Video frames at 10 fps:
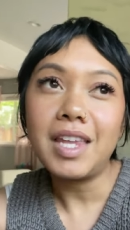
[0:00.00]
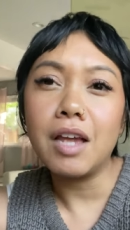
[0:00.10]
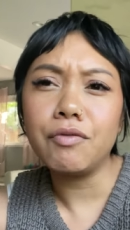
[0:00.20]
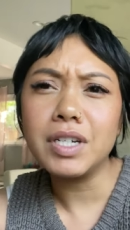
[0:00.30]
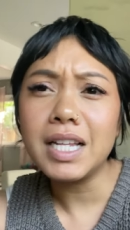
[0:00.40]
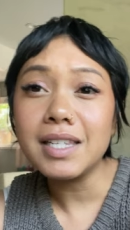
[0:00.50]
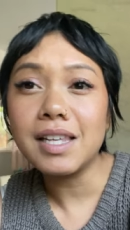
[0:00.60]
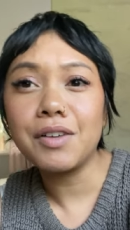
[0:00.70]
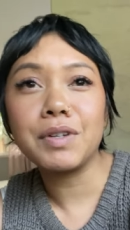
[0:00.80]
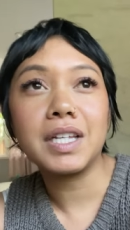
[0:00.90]
I realized that I
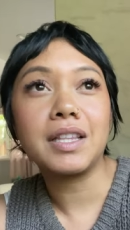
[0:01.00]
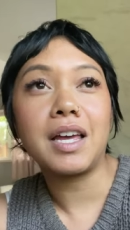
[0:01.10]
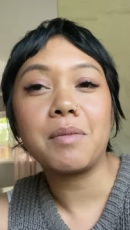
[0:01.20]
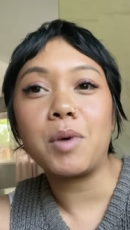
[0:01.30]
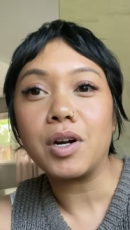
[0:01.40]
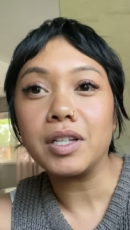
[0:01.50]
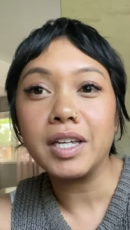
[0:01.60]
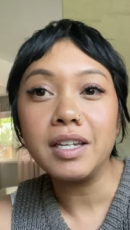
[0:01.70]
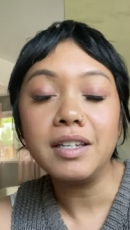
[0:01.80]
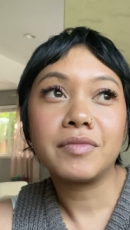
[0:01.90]
really like
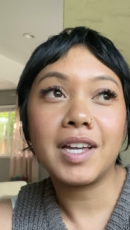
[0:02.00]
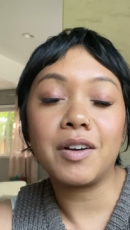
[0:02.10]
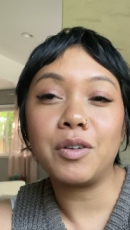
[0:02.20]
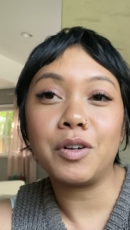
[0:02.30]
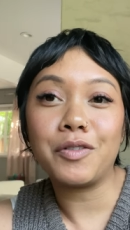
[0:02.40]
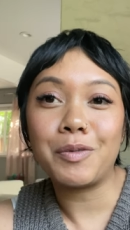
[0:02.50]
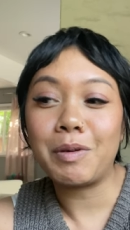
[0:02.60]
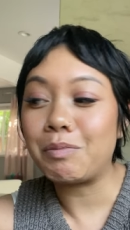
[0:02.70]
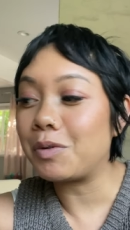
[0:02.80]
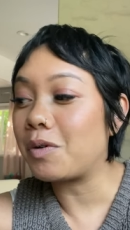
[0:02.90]
modeling. I don't know if the
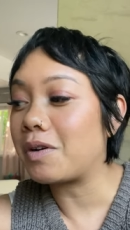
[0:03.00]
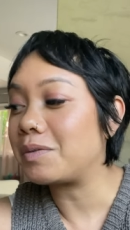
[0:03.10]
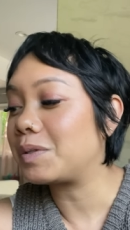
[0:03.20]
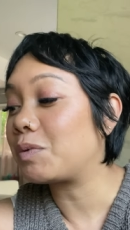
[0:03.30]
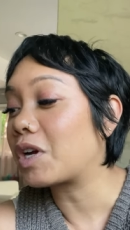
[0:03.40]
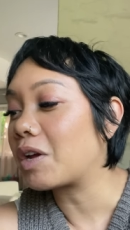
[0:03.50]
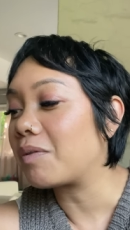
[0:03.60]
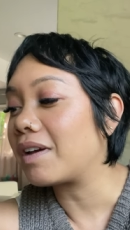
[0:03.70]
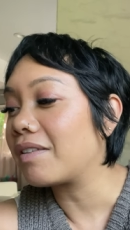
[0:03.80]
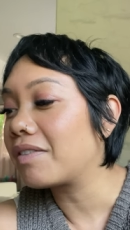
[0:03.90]
people who I was working
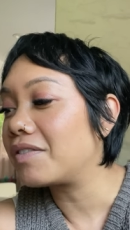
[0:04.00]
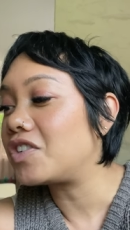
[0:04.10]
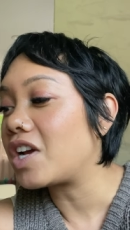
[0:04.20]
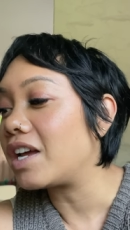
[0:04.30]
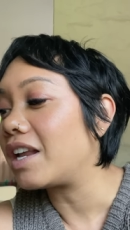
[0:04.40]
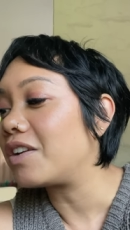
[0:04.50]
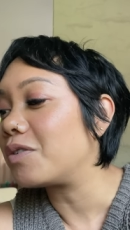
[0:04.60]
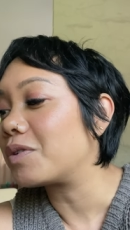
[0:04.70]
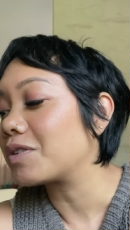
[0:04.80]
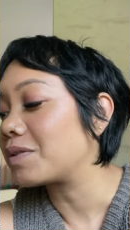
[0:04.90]
with, Jen at
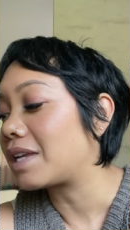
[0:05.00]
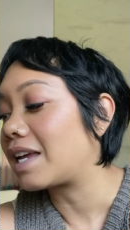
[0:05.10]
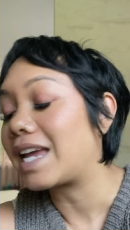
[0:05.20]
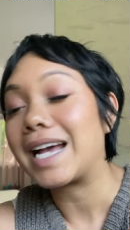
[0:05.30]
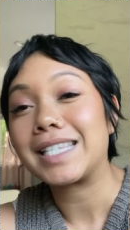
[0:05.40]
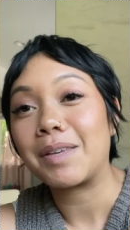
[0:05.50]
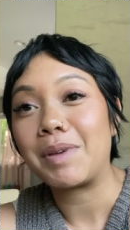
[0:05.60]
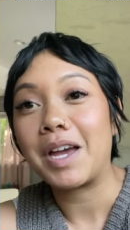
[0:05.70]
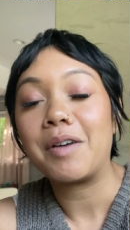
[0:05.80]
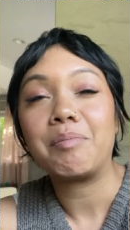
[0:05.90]
Nooworks was like gassing me
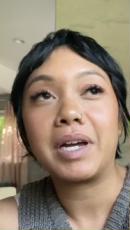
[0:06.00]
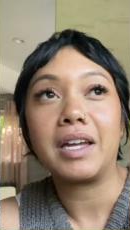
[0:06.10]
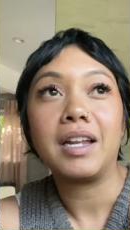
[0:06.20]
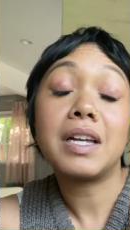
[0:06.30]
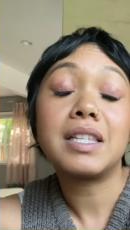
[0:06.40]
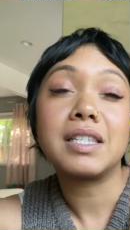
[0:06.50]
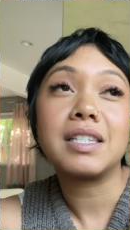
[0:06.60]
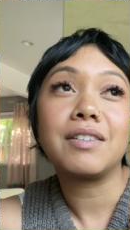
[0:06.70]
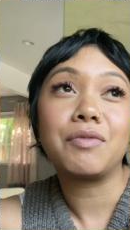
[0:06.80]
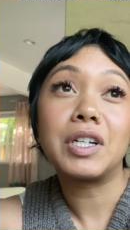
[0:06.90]
up, but it's
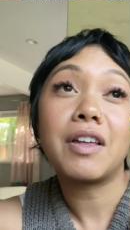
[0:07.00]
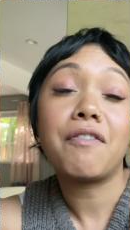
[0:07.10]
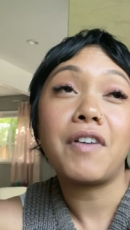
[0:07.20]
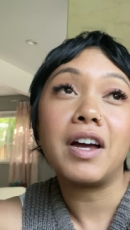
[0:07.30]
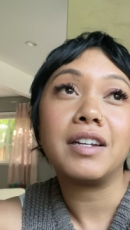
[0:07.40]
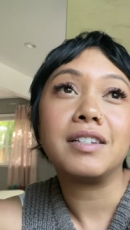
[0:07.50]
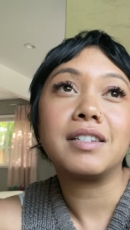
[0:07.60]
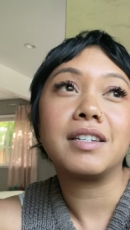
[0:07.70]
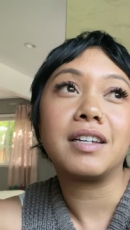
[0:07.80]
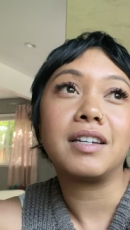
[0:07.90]
really fun
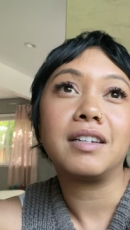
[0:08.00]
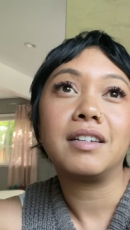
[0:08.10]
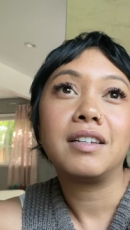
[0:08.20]
to